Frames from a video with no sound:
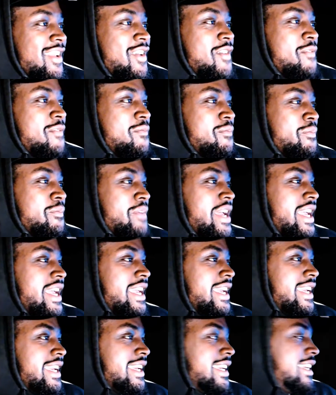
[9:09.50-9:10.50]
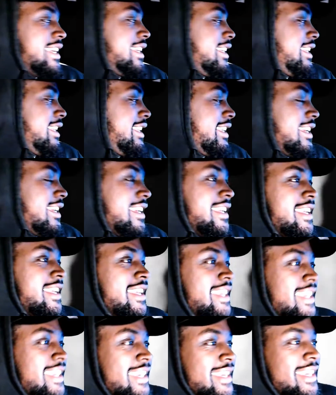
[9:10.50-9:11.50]
Man,
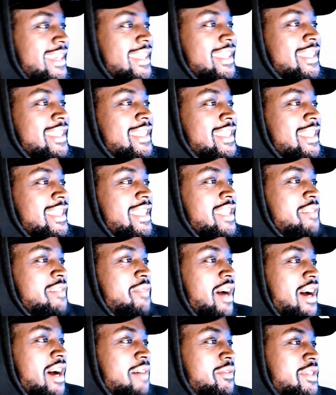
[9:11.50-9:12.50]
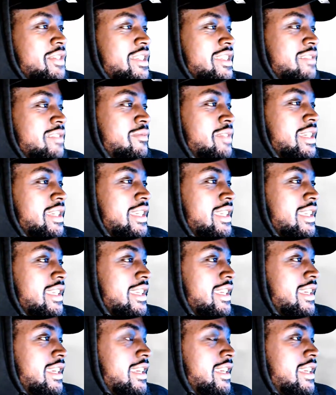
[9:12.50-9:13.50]
D Mob on this bitch.
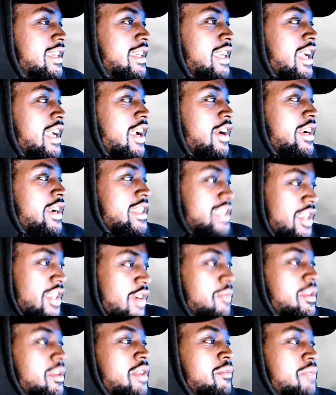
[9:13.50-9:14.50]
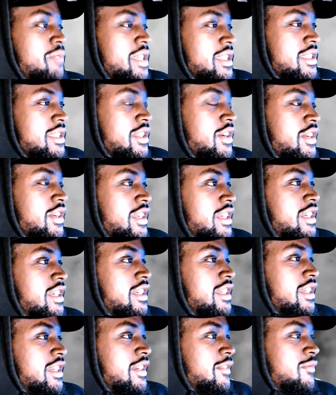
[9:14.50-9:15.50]
Eric Sermon, a beast on
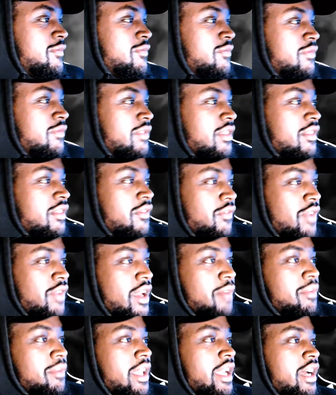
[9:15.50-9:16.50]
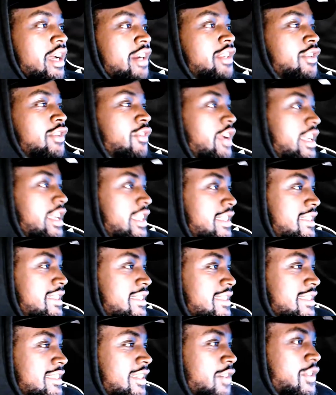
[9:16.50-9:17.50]
here. Family underrated.
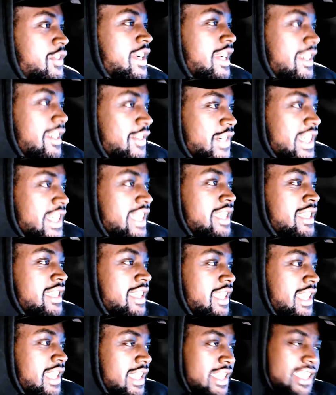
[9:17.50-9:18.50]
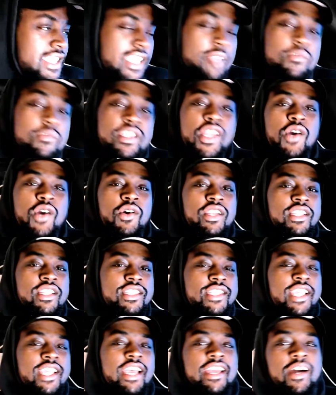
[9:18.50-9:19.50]
Okay, okay. Let me know in the
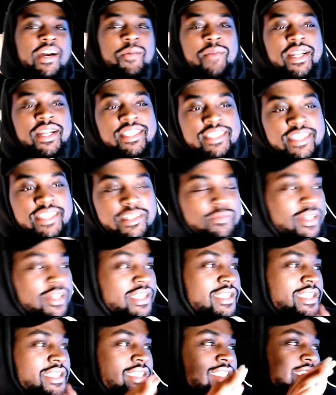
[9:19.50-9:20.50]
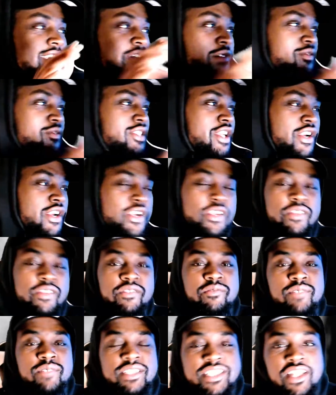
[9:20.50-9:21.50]
chat. I'm about to, I'm about to just
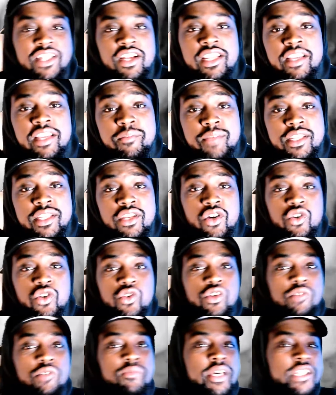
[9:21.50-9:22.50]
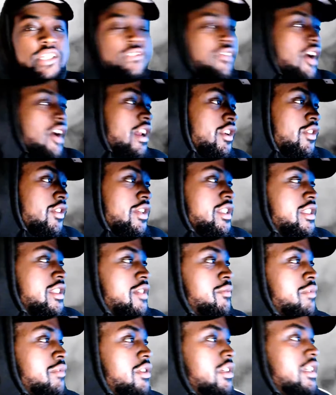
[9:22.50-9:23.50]
observe, but y'all let me know who the best fighter is
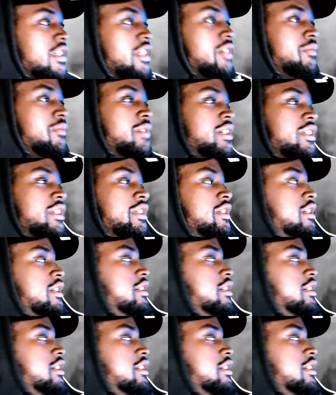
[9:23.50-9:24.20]
up on here, man.